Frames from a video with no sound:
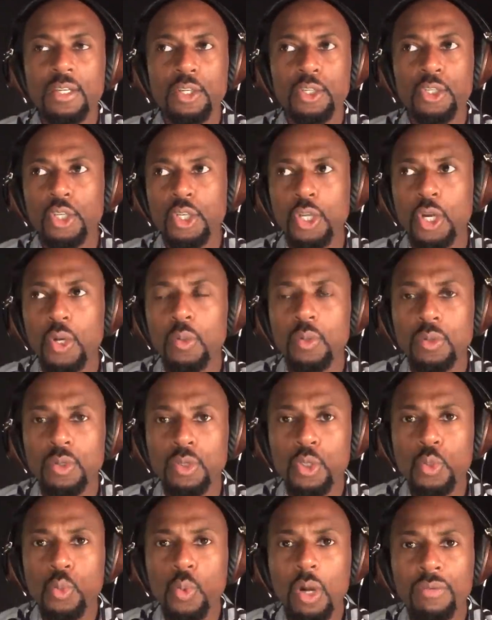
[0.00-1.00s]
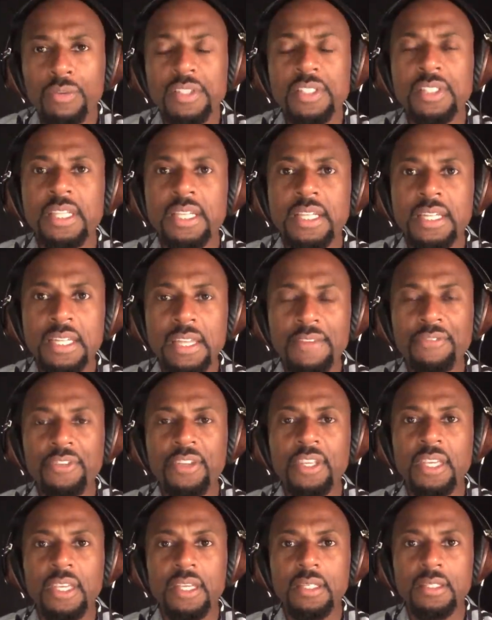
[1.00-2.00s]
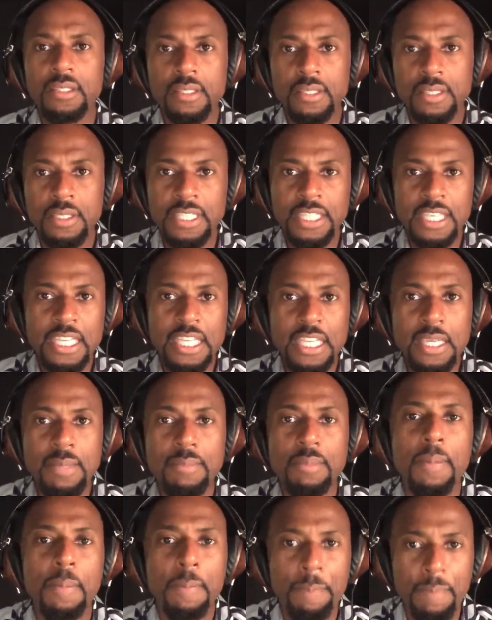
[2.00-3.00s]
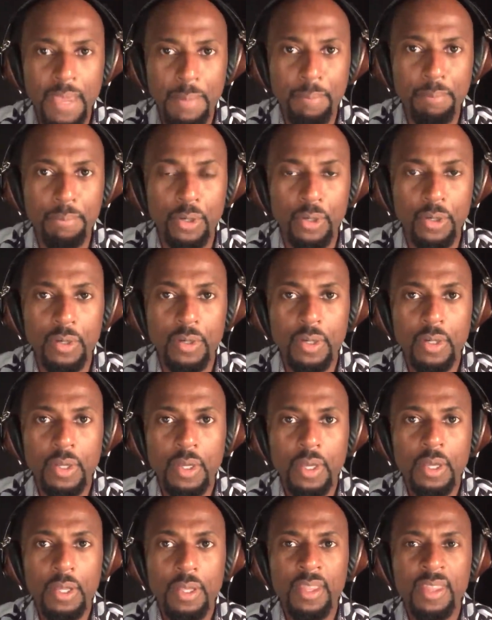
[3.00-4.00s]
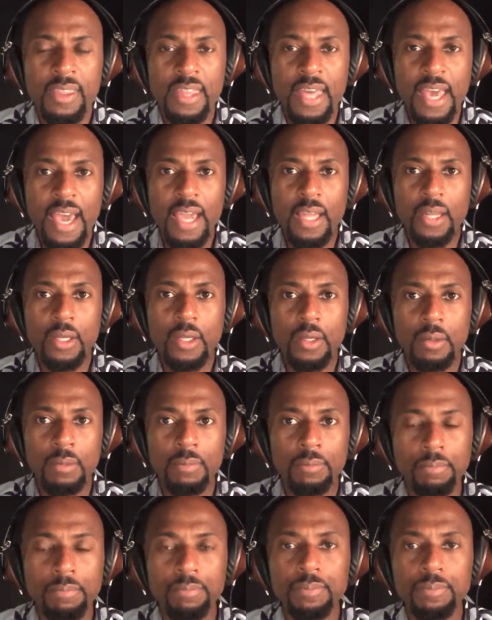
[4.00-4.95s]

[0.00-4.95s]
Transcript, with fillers: you know, you are a significant team member that